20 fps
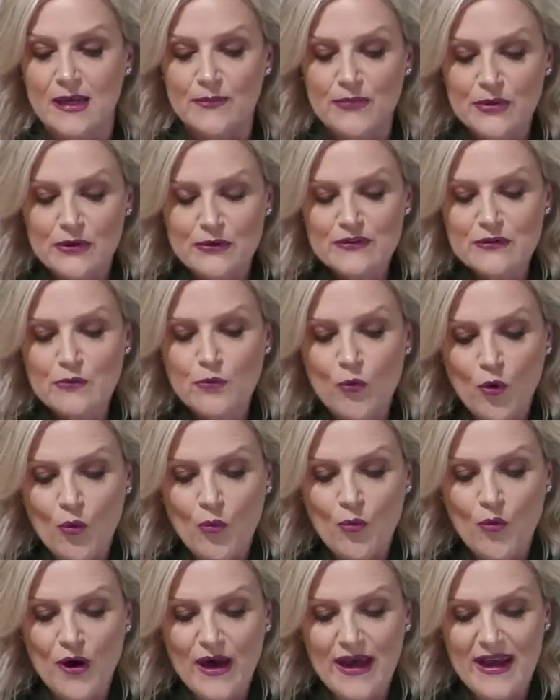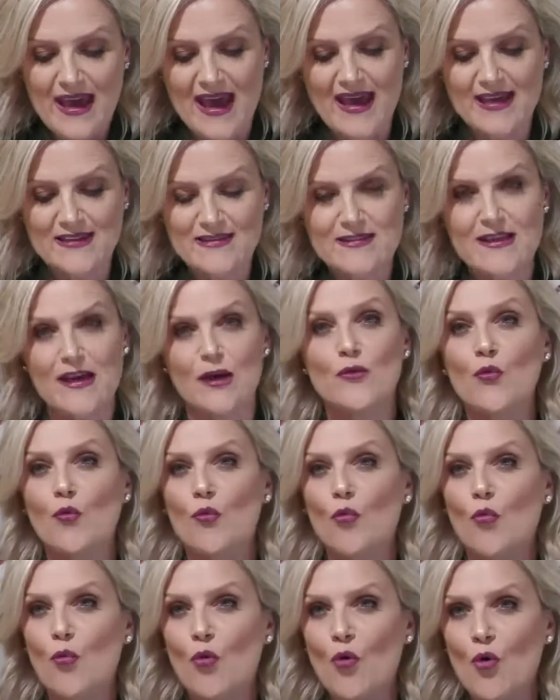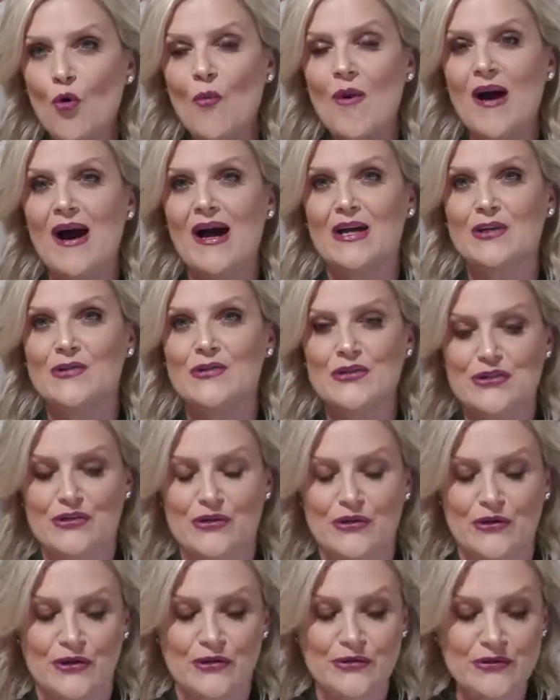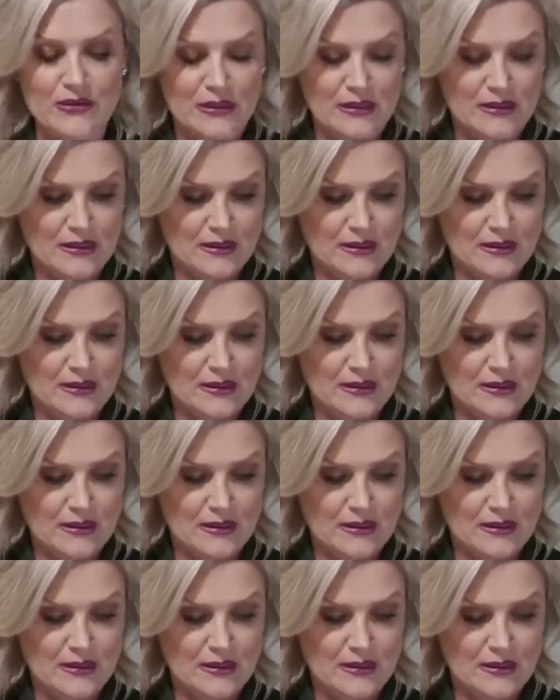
because a warm white has that warmer undertone.